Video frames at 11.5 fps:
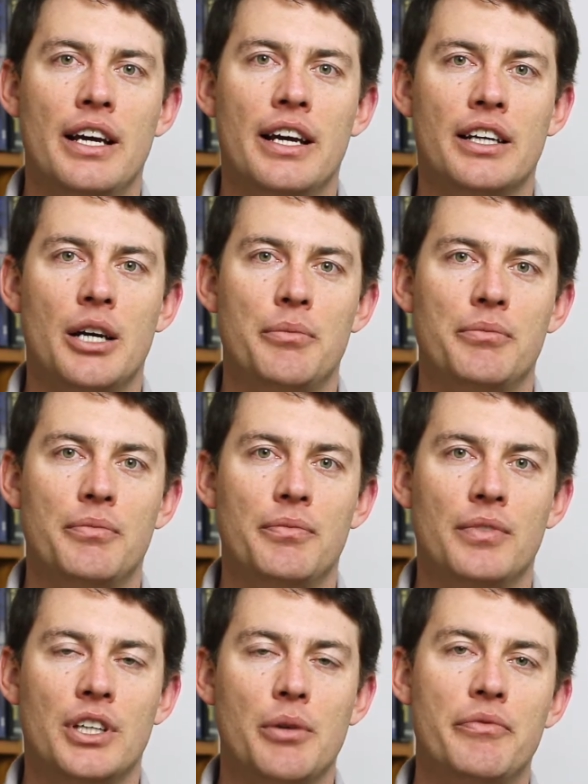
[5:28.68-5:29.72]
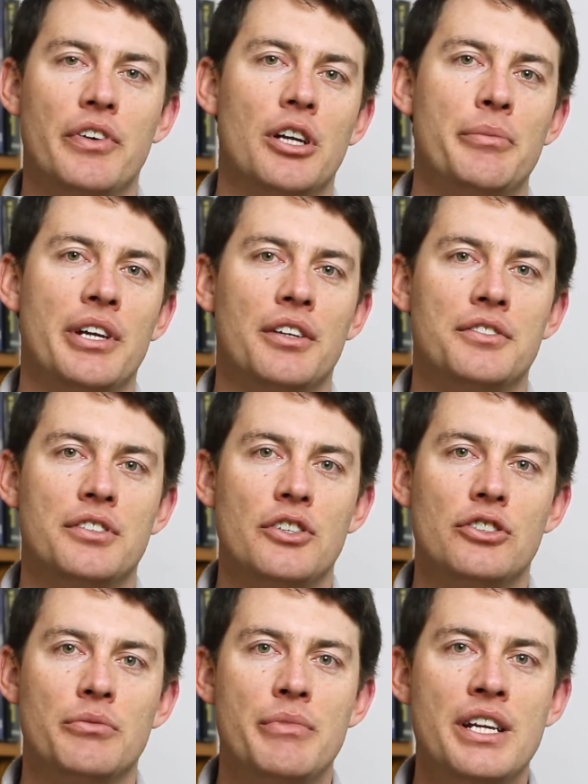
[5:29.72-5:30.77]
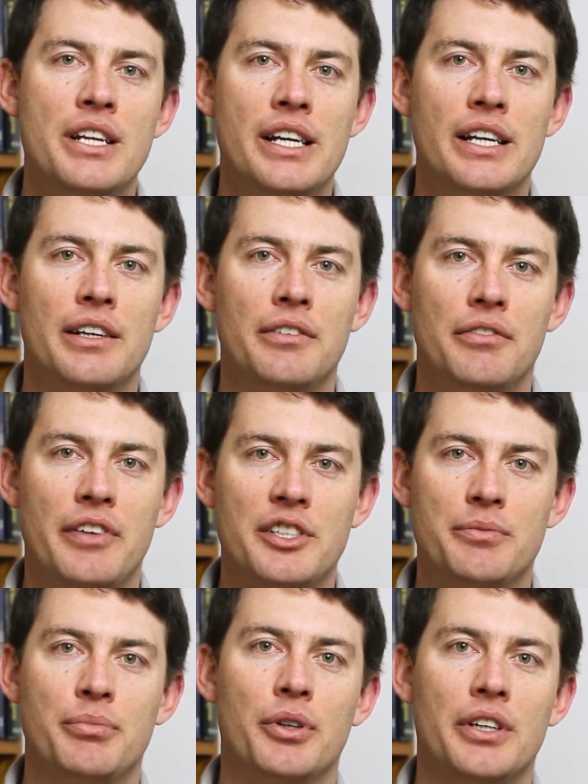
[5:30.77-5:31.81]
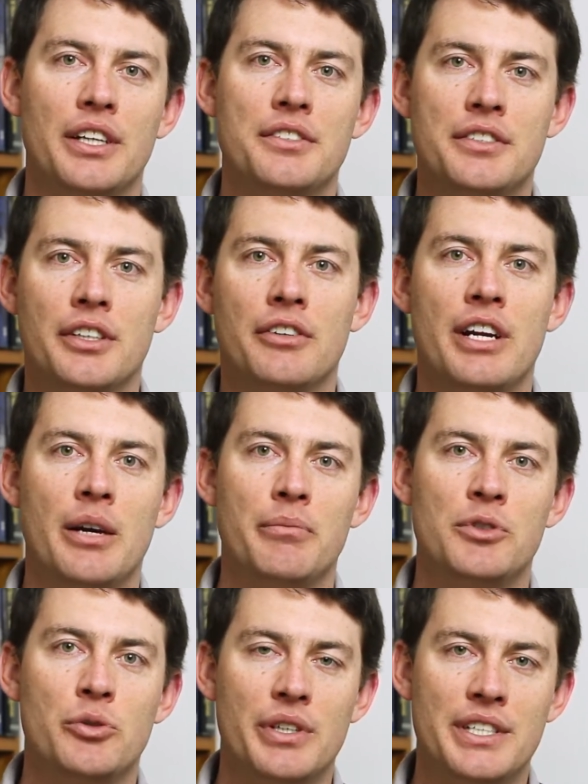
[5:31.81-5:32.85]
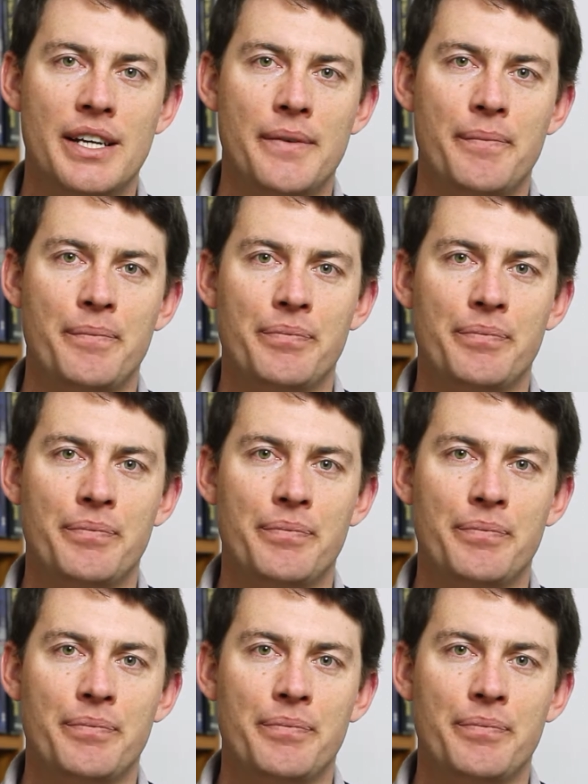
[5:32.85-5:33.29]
Come follow me on social media, Facebook, Instagram, Twitter.